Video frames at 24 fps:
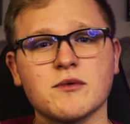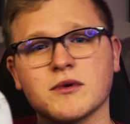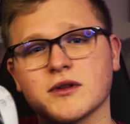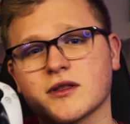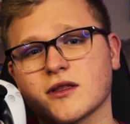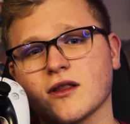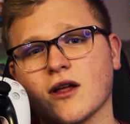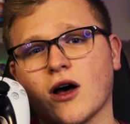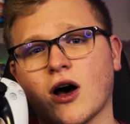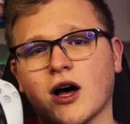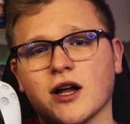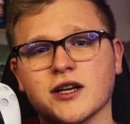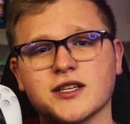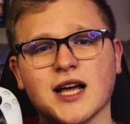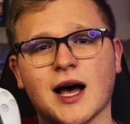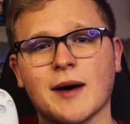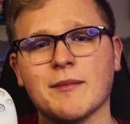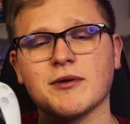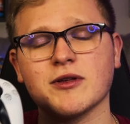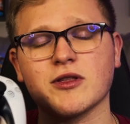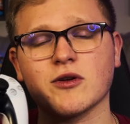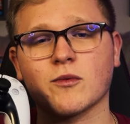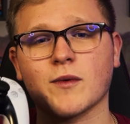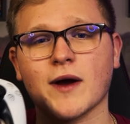with on
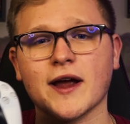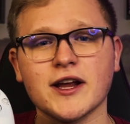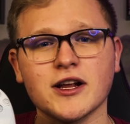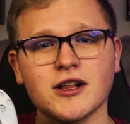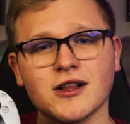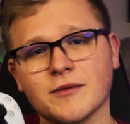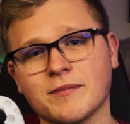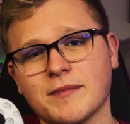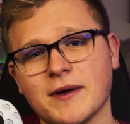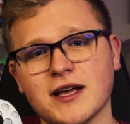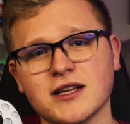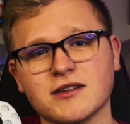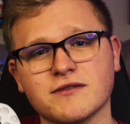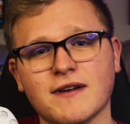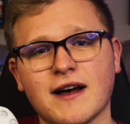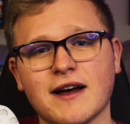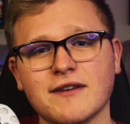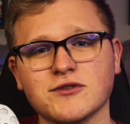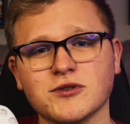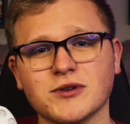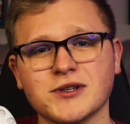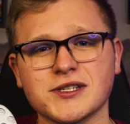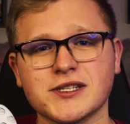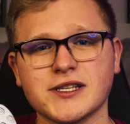top of the regular
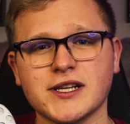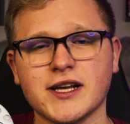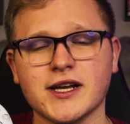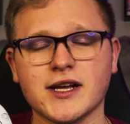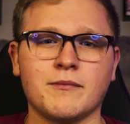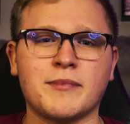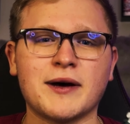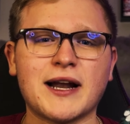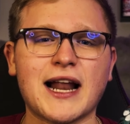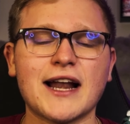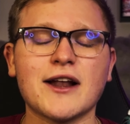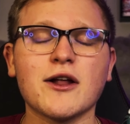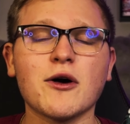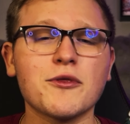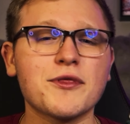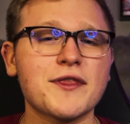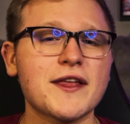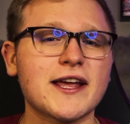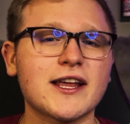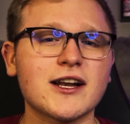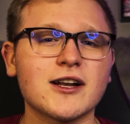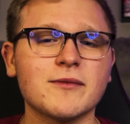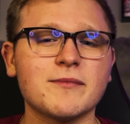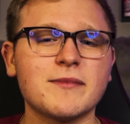PS5 joystick. But I don't
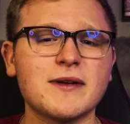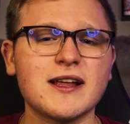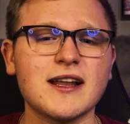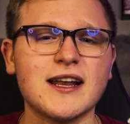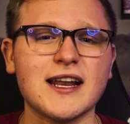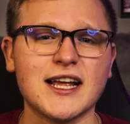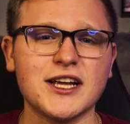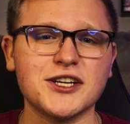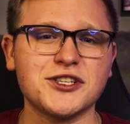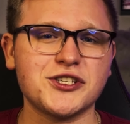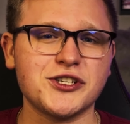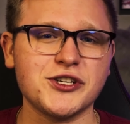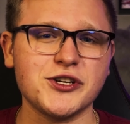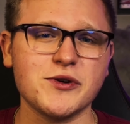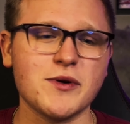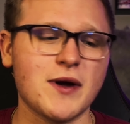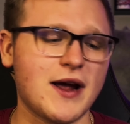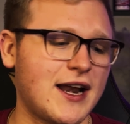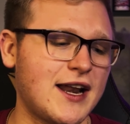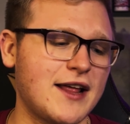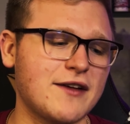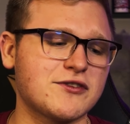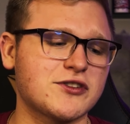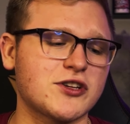think it'll be an issue,
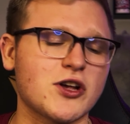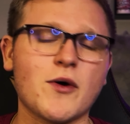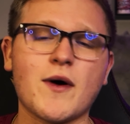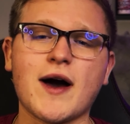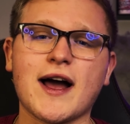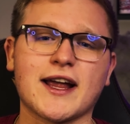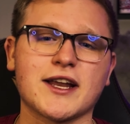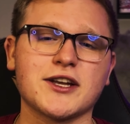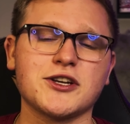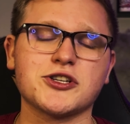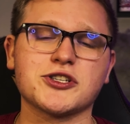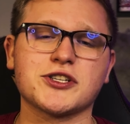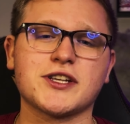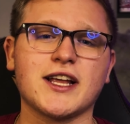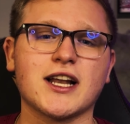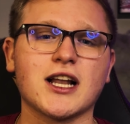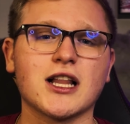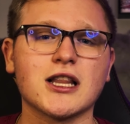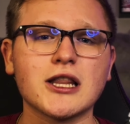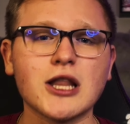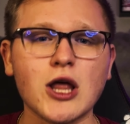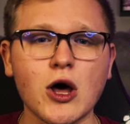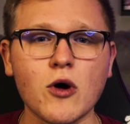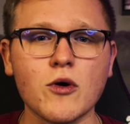and if so, I can just get a
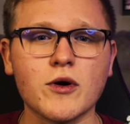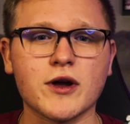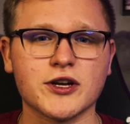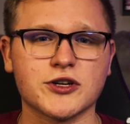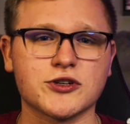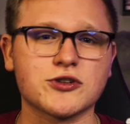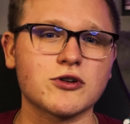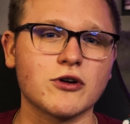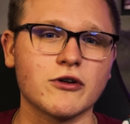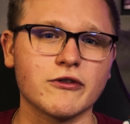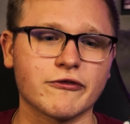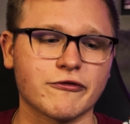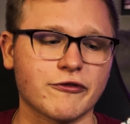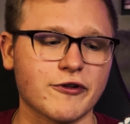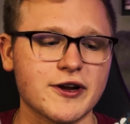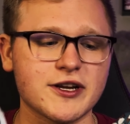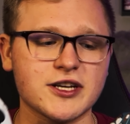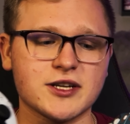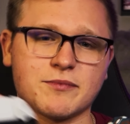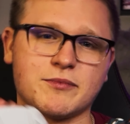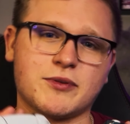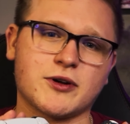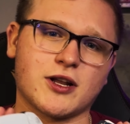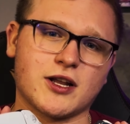low KontrolFreek
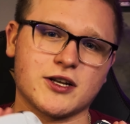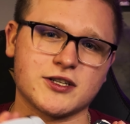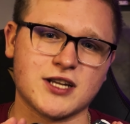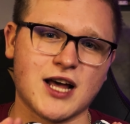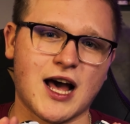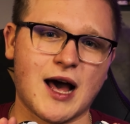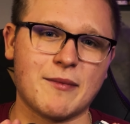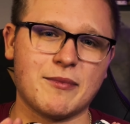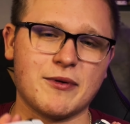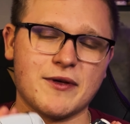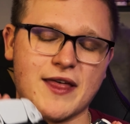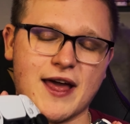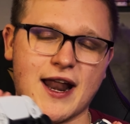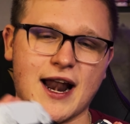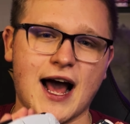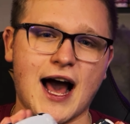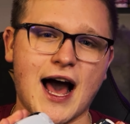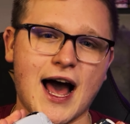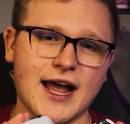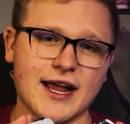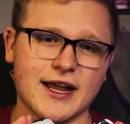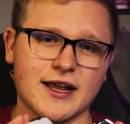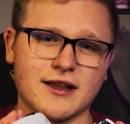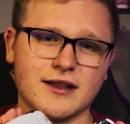to put on top of that
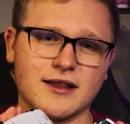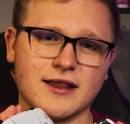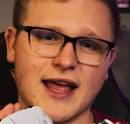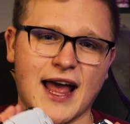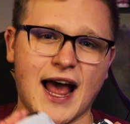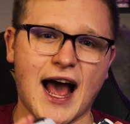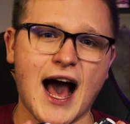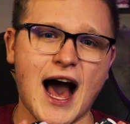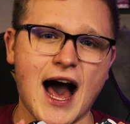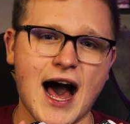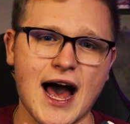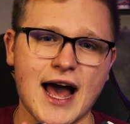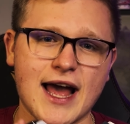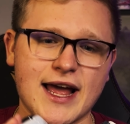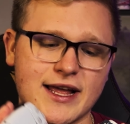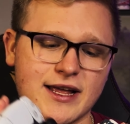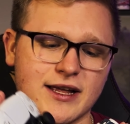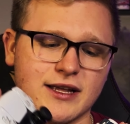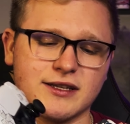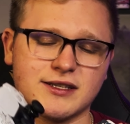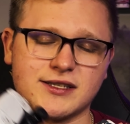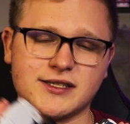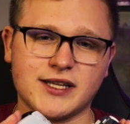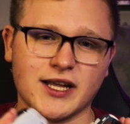high that
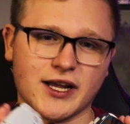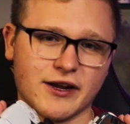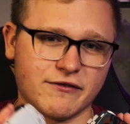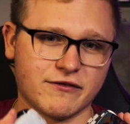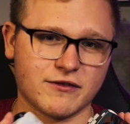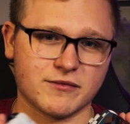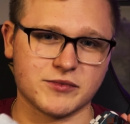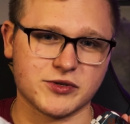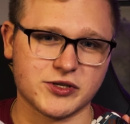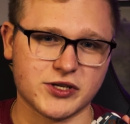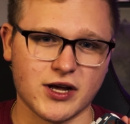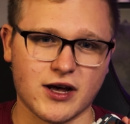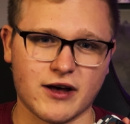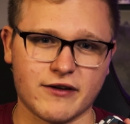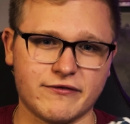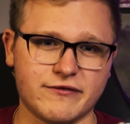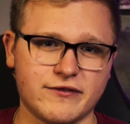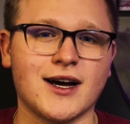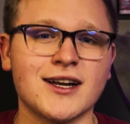high stick from SCUF.